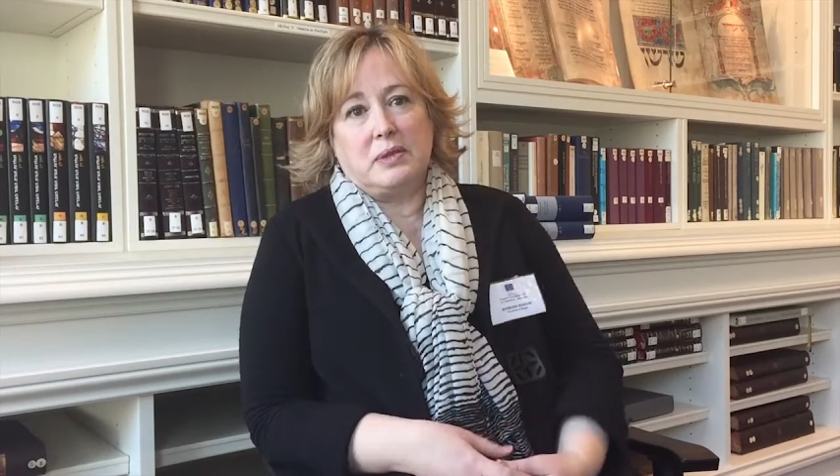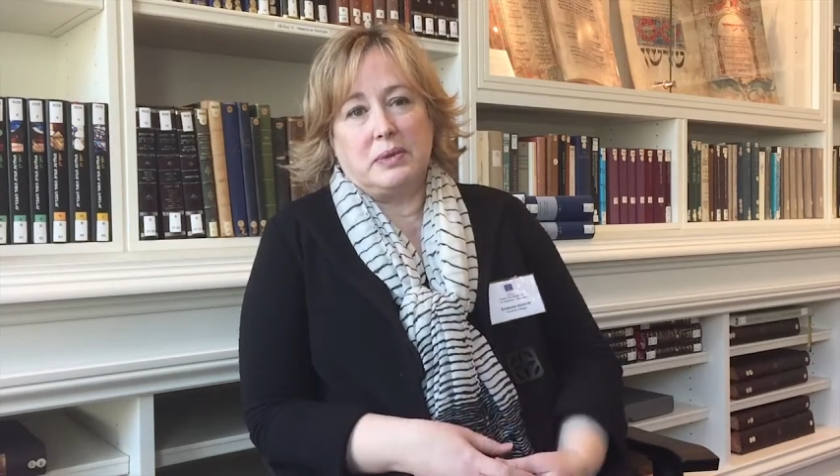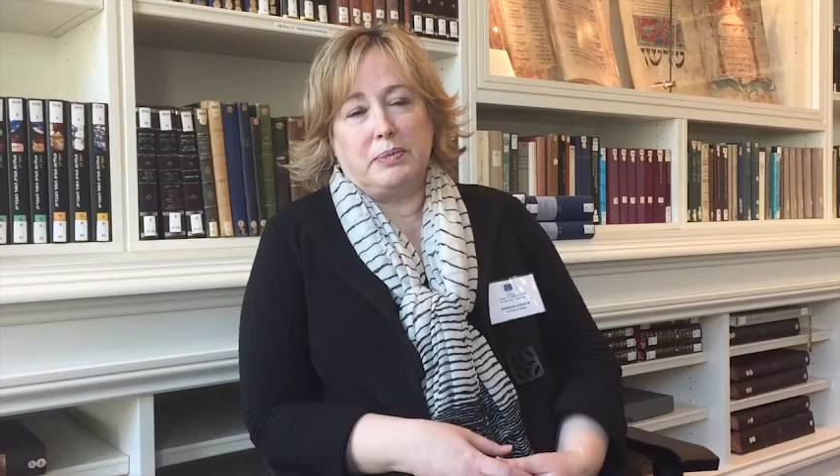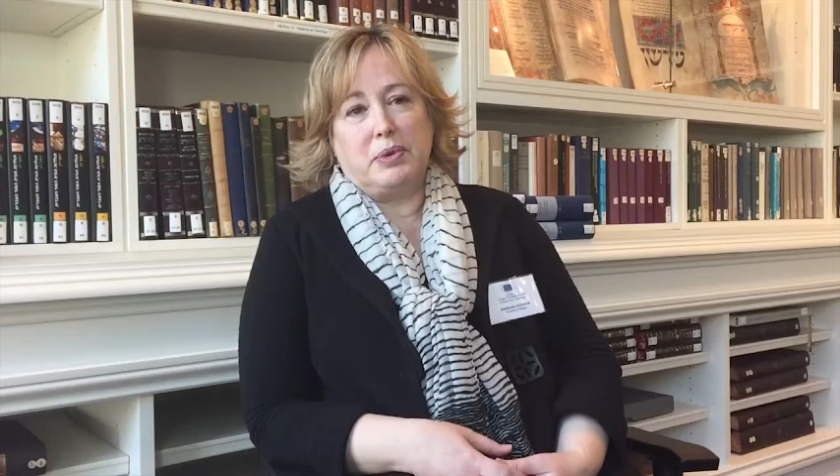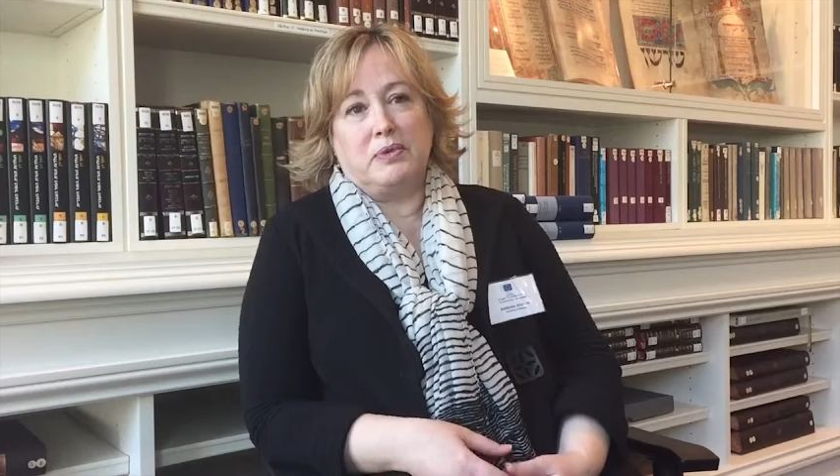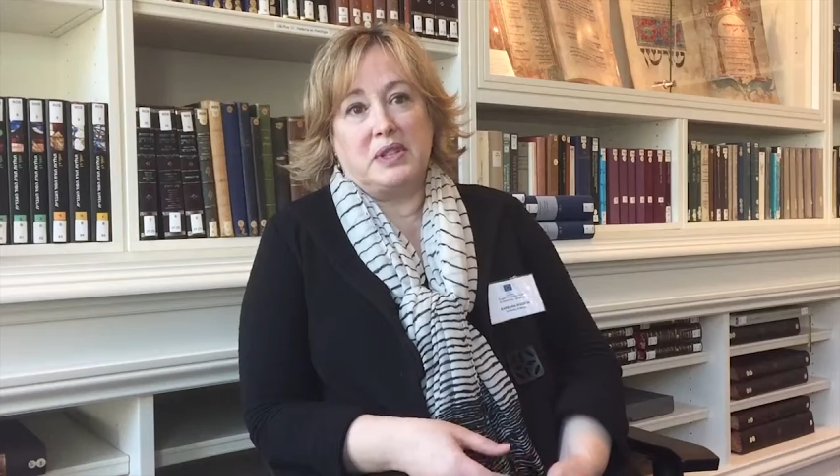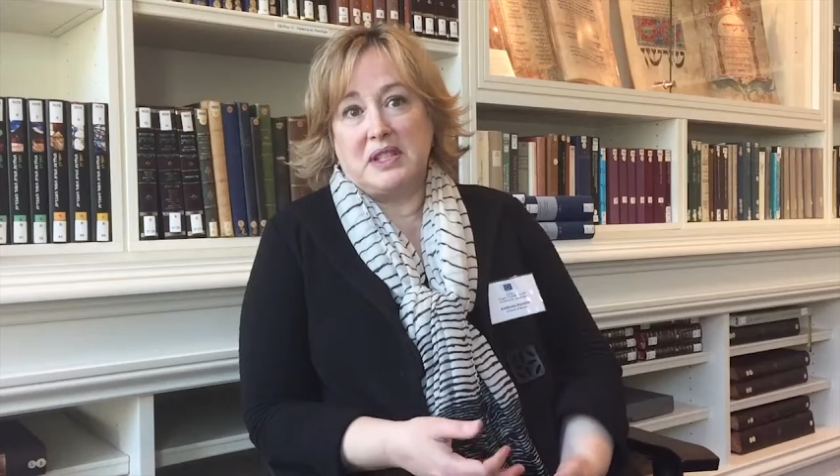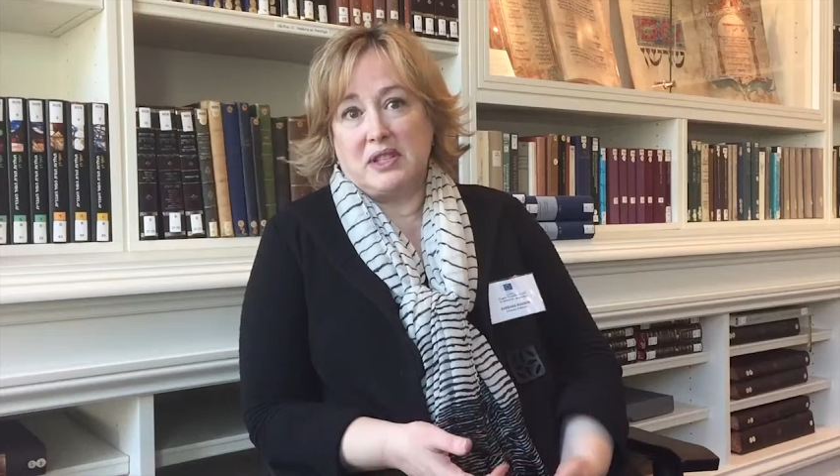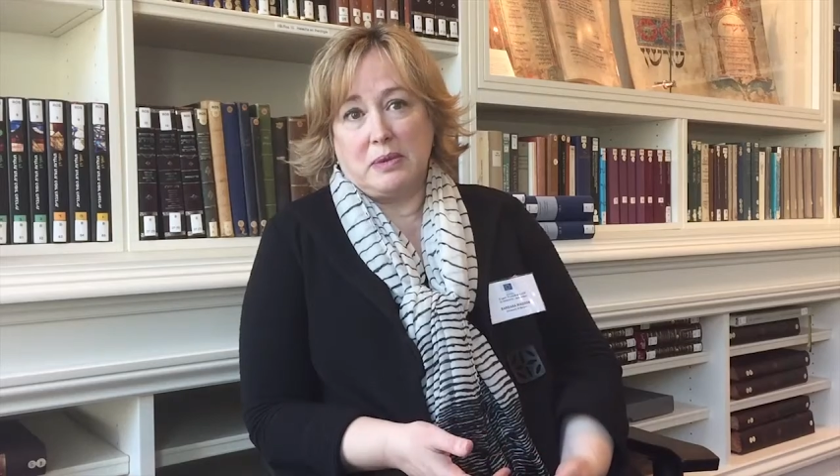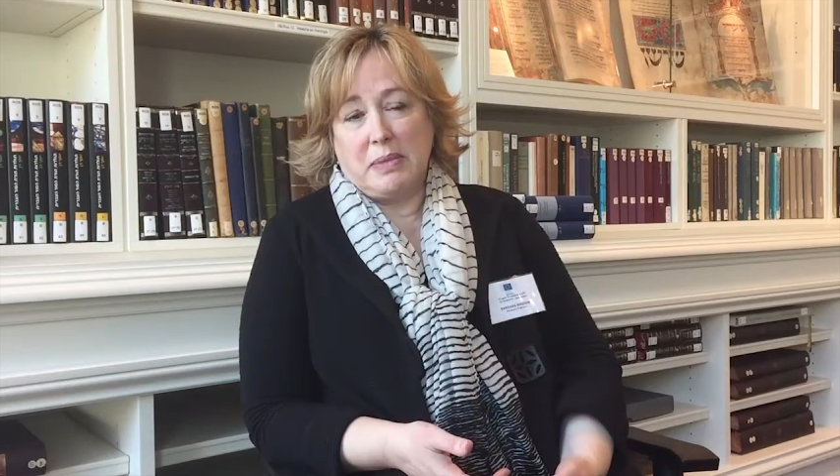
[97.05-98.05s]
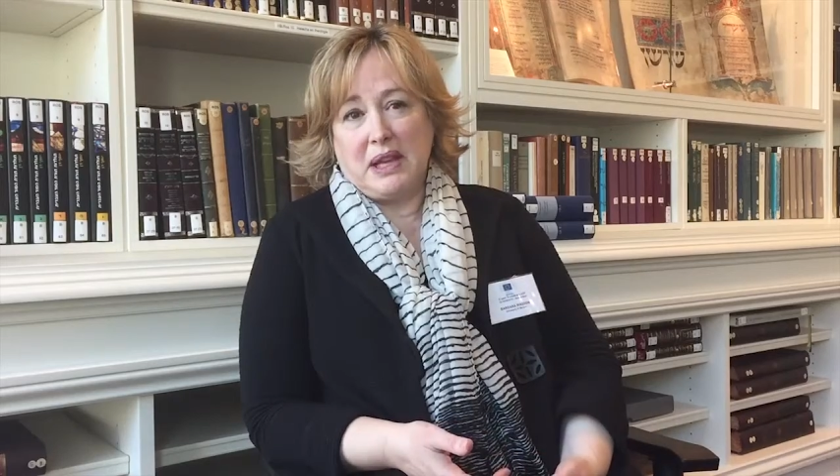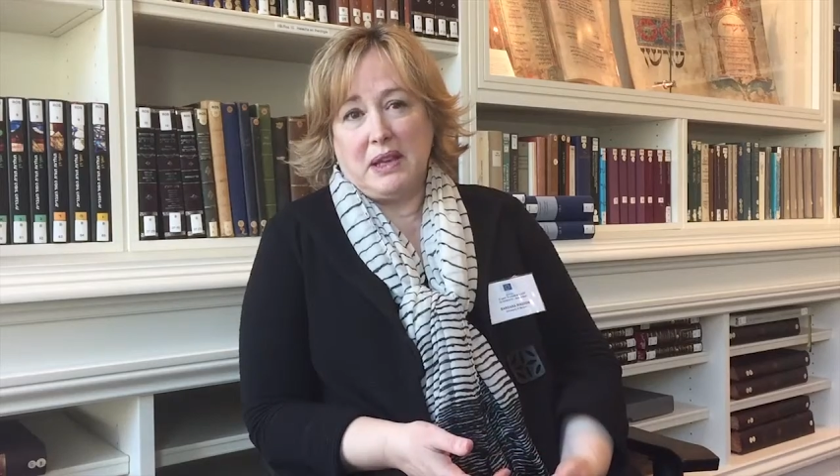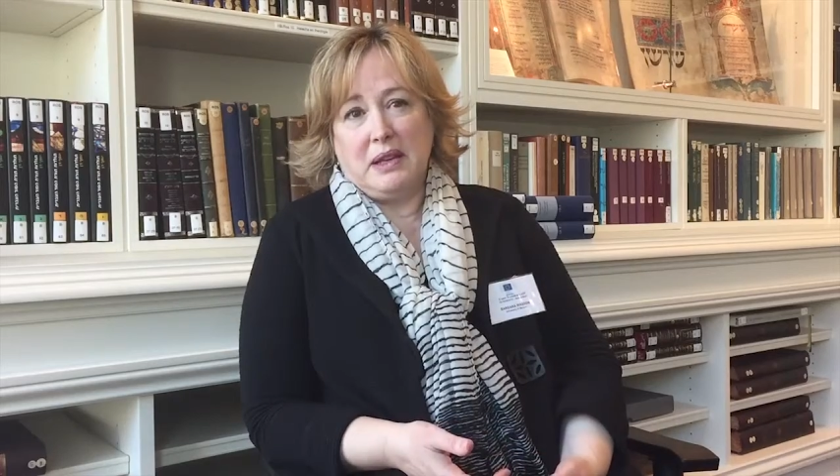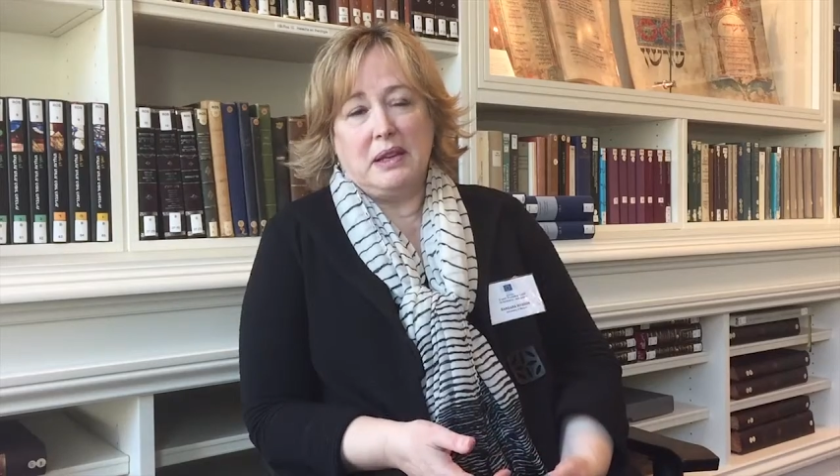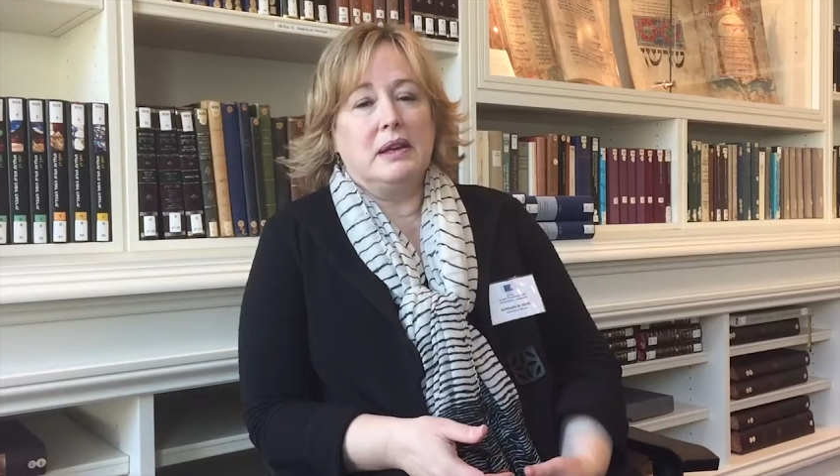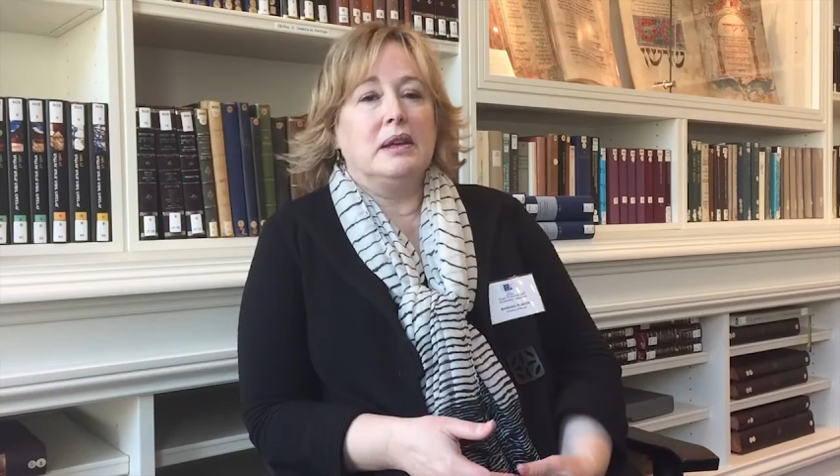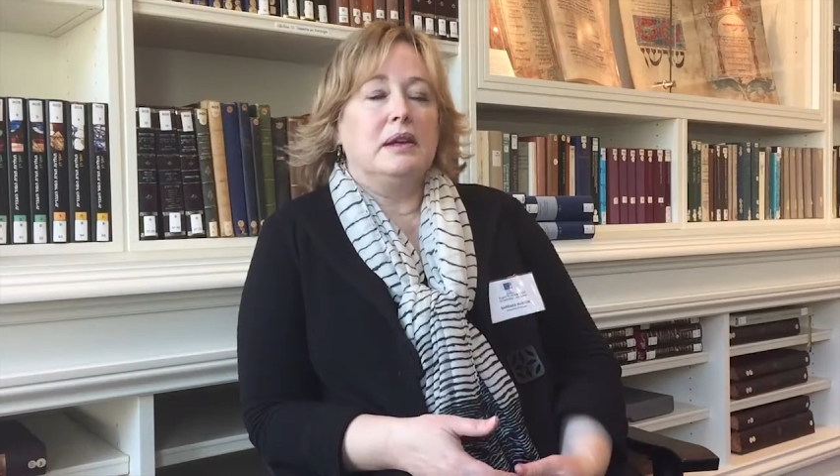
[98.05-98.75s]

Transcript: to improve decision making?